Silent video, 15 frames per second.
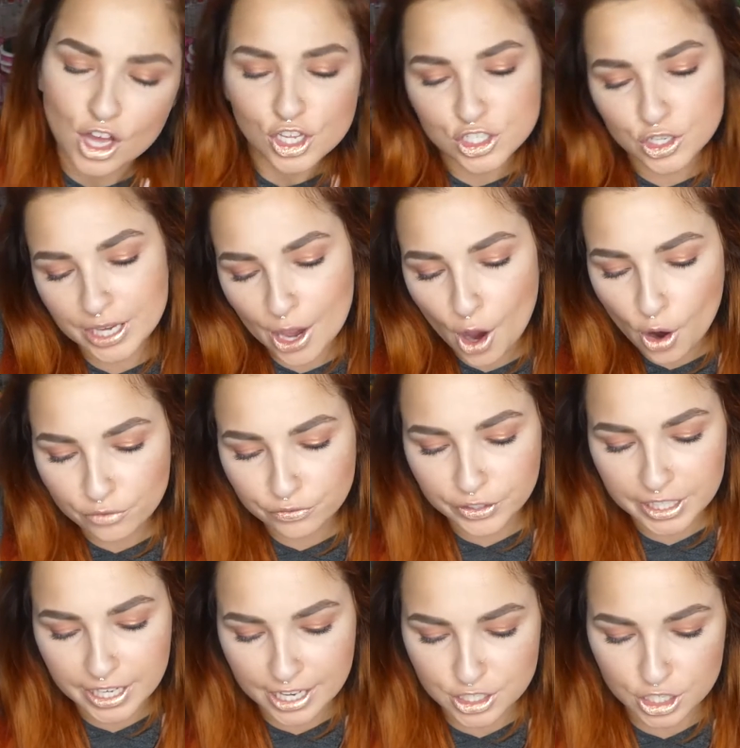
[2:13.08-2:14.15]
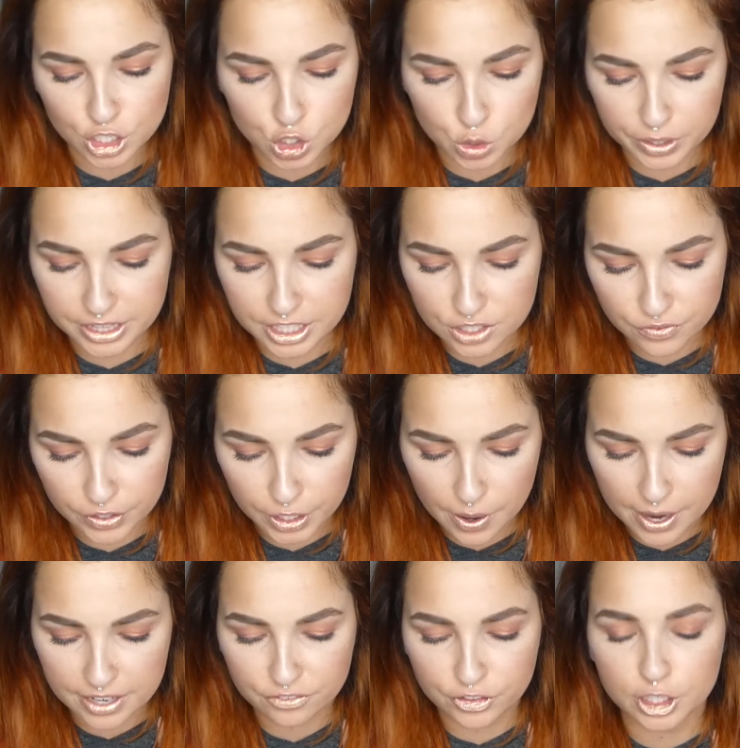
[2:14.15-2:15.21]
So yeah, hopefully you guys enjoyed this video
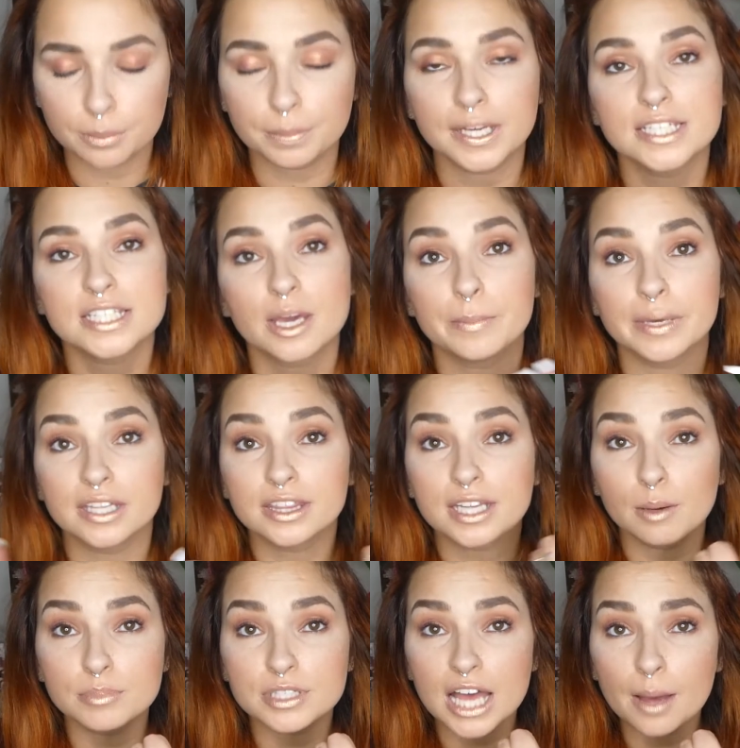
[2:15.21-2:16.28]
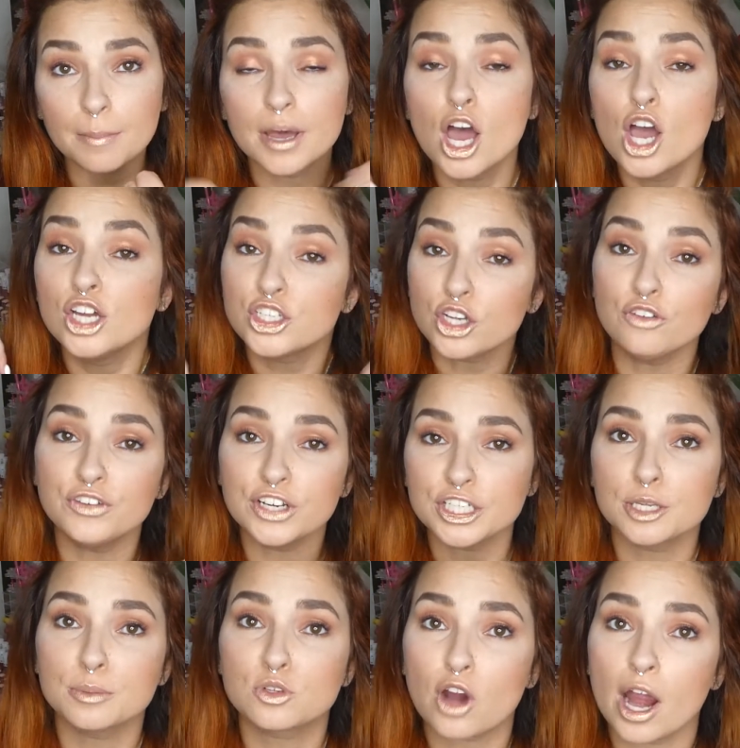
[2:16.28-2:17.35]
and if you did, please give me a thumbs up. Don't forget
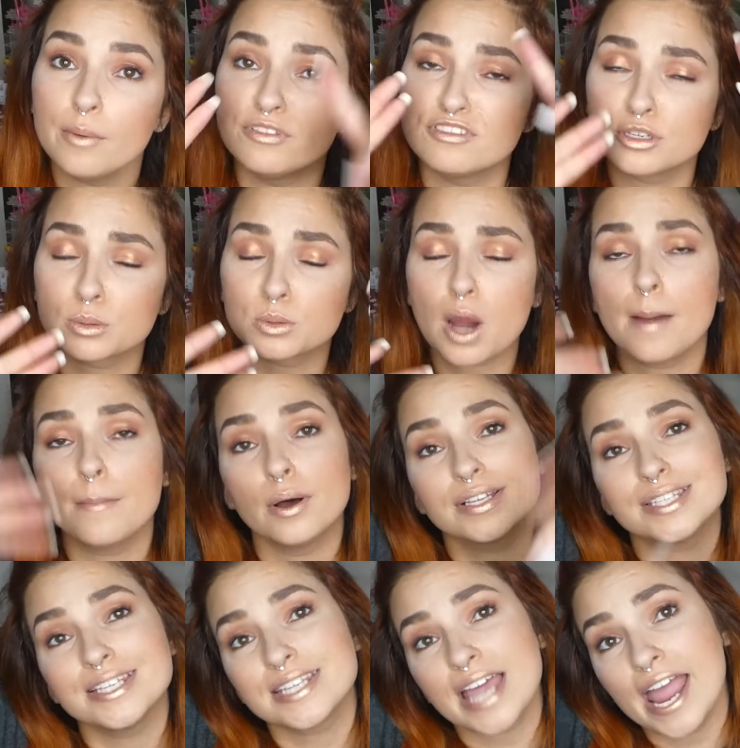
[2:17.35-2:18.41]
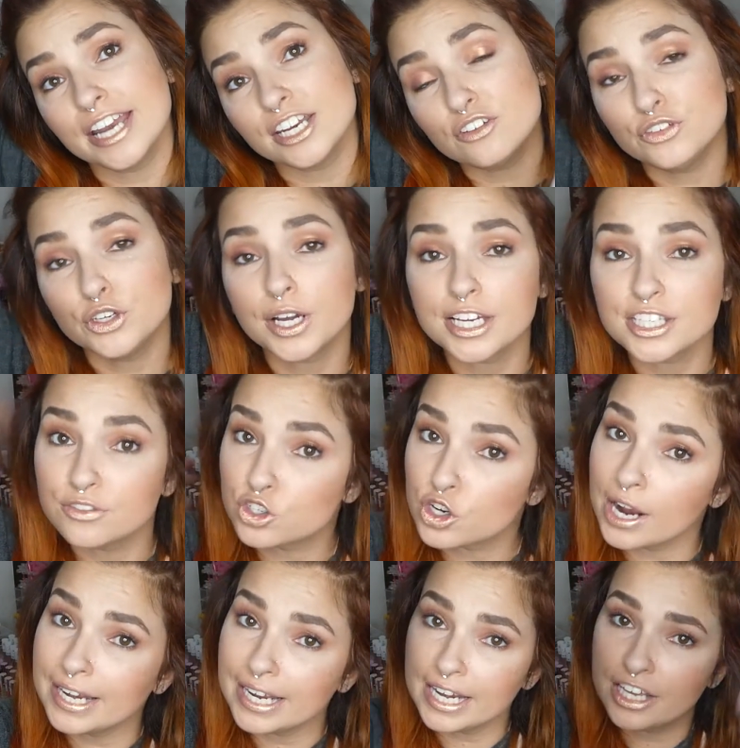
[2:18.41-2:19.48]
to subscribe with the subscribe boxes and if you guys have
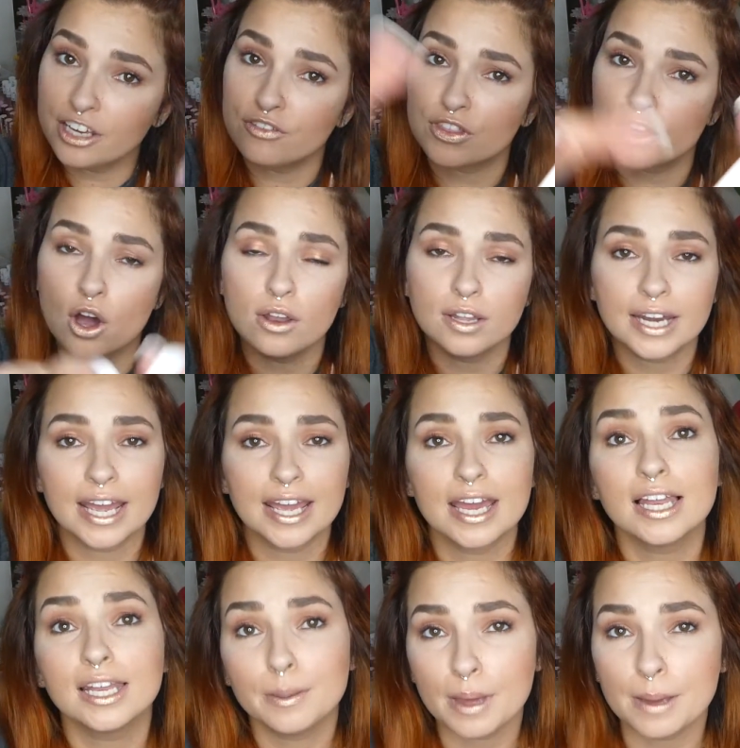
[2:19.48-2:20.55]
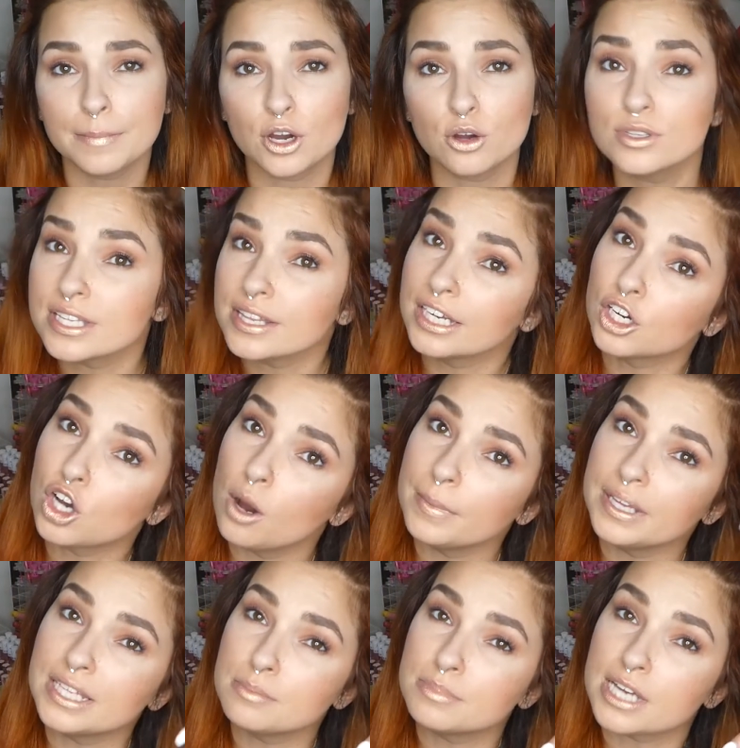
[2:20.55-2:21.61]
tried any of the holiday lip ammos, then
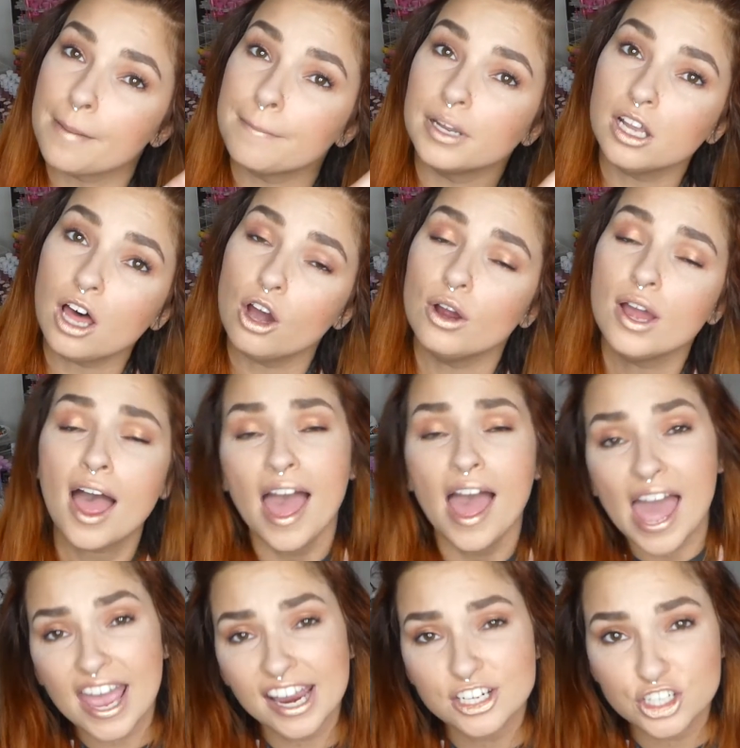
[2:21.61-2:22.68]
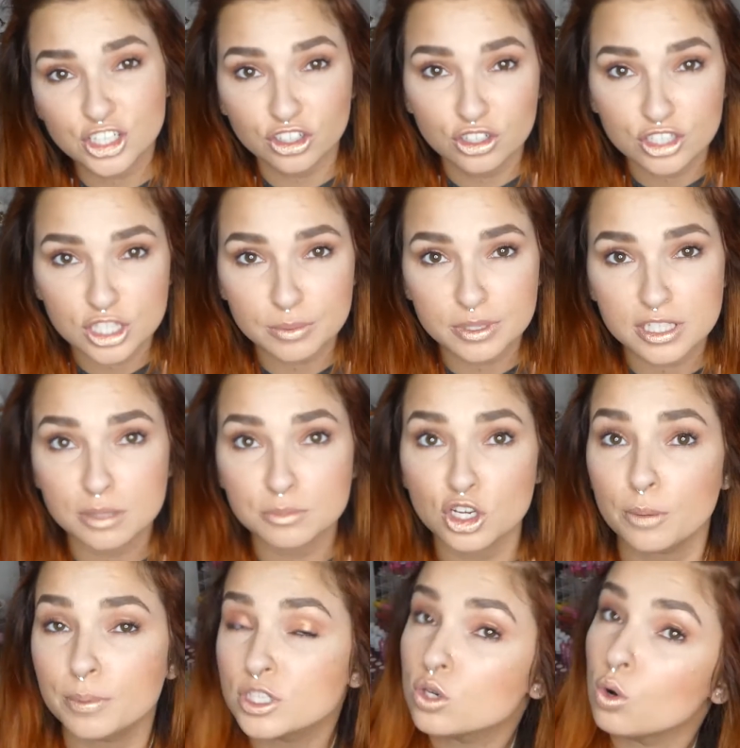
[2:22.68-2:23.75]
comment them down below. And do you use them as lip
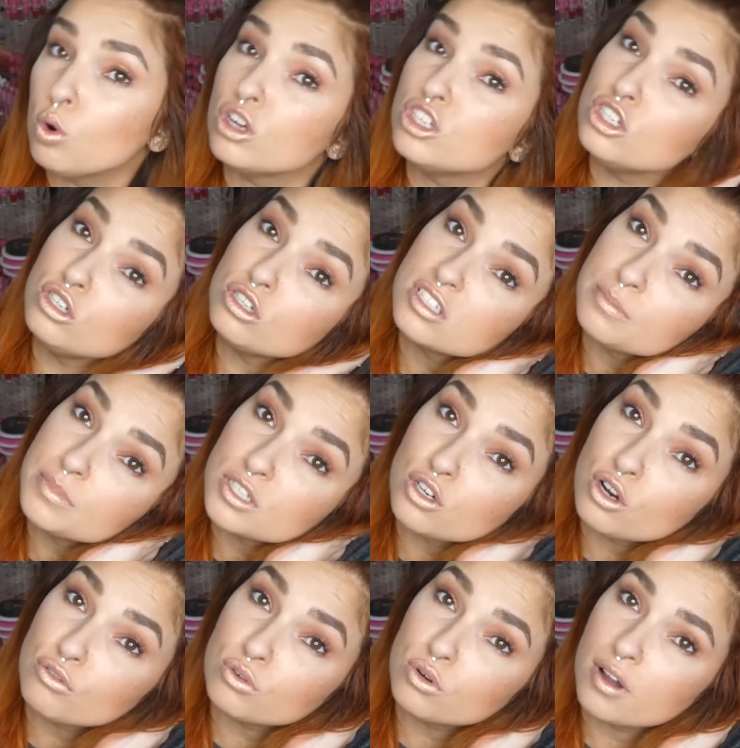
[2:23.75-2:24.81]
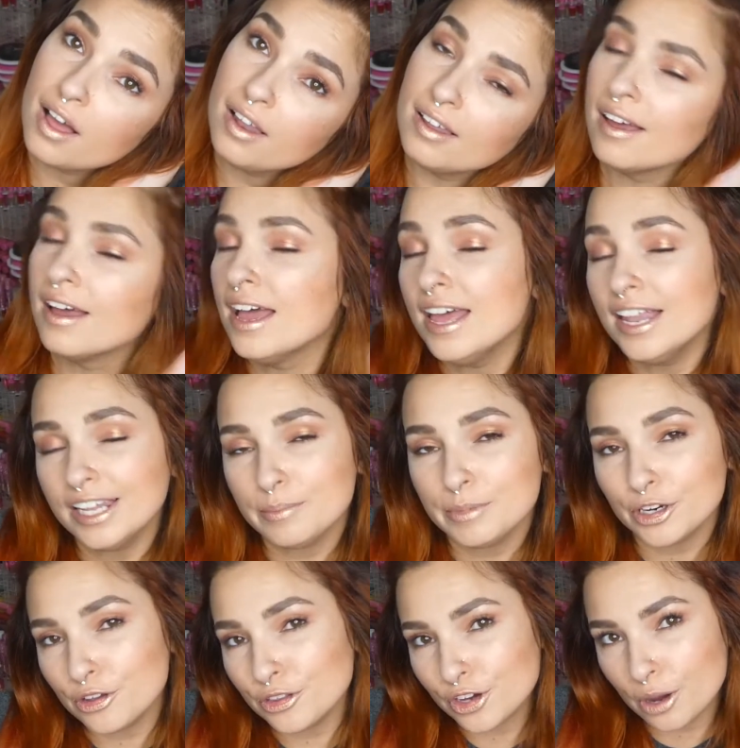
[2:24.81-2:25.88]
toppers or do you use them as an overall colour? Let
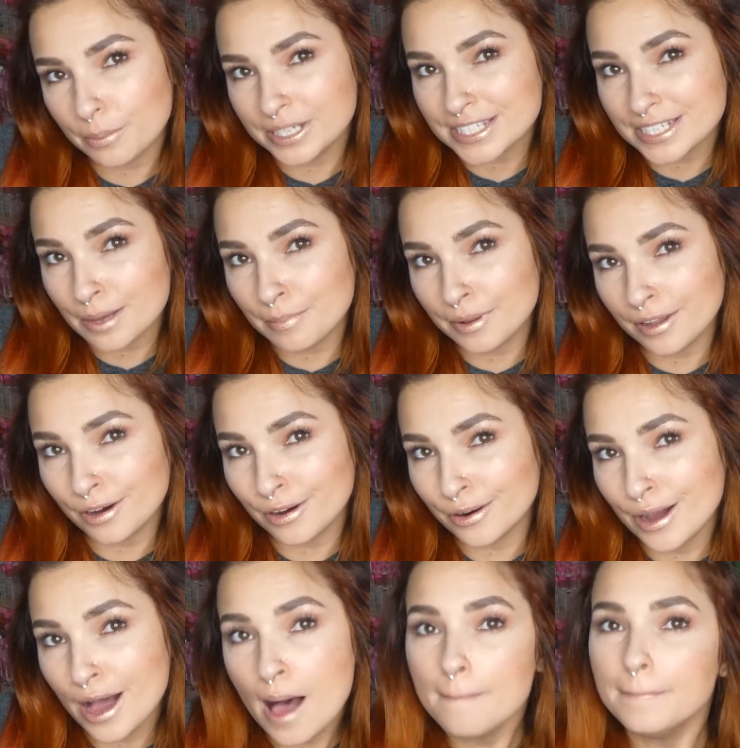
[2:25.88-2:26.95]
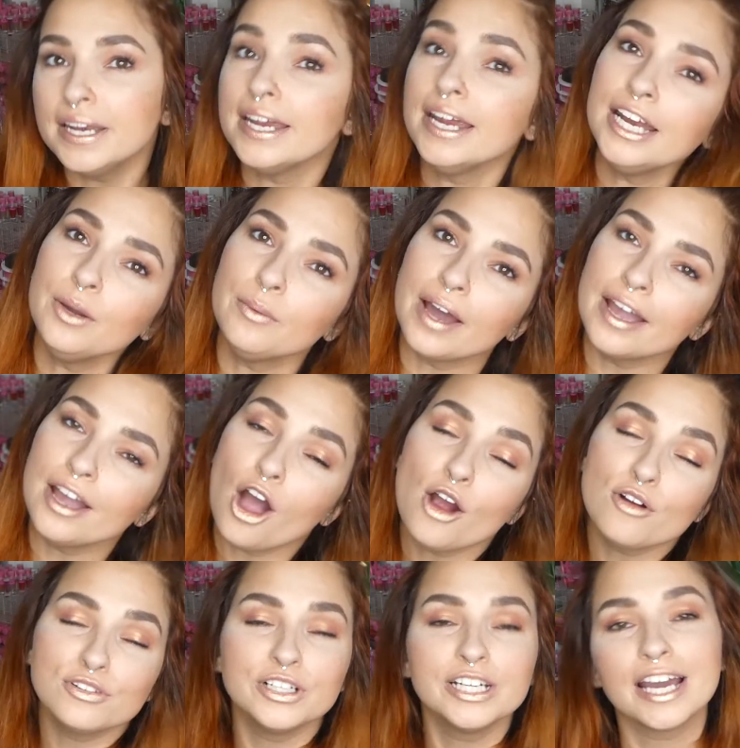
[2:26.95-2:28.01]
me know in the comments down below. But anyway,
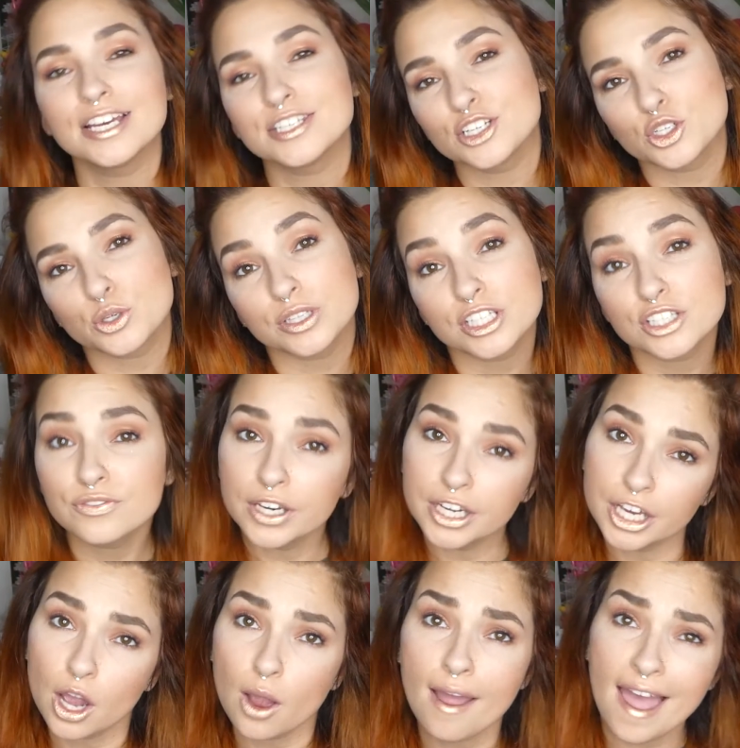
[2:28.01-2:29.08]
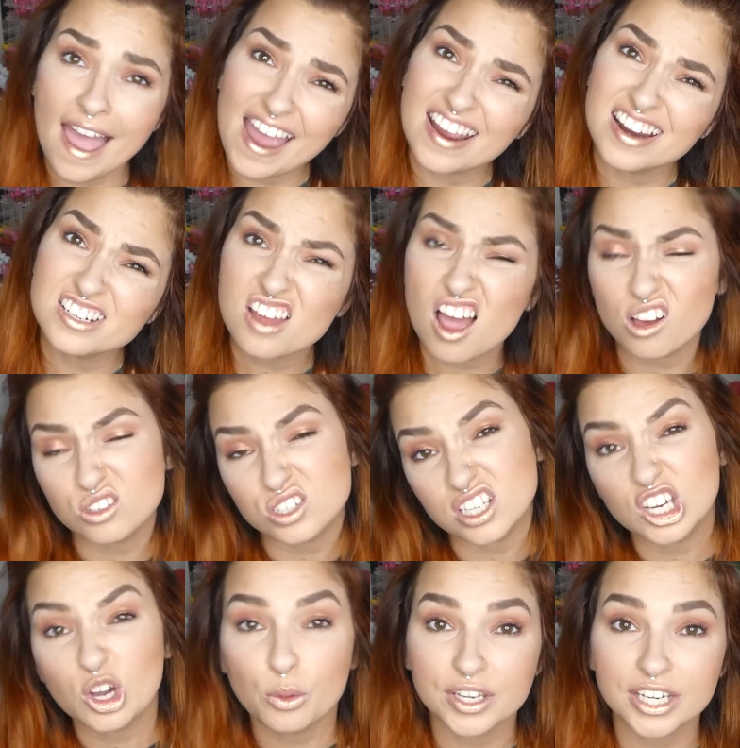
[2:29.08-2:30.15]
hopefully you guys enjoyed this video and I'll
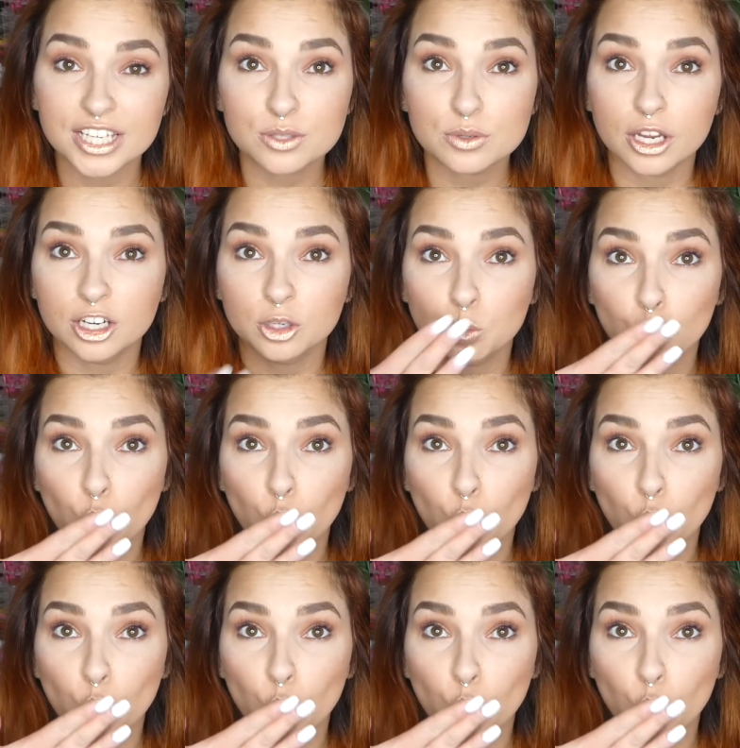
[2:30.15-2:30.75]
see you on the next one.